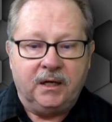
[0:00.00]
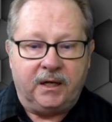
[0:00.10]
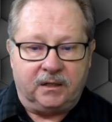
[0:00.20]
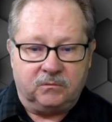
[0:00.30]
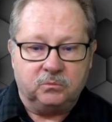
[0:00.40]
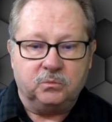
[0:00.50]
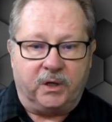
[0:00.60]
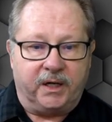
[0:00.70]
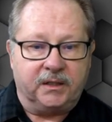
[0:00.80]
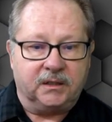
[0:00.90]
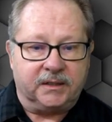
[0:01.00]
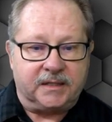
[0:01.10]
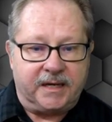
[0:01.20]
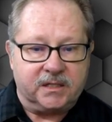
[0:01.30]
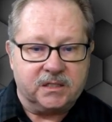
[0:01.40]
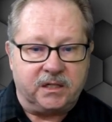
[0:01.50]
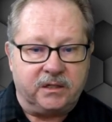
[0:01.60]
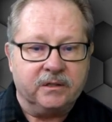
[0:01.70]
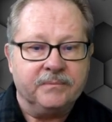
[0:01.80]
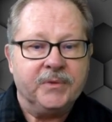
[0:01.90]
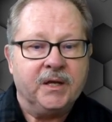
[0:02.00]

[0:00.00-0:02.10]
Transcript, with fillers: And when I click next here,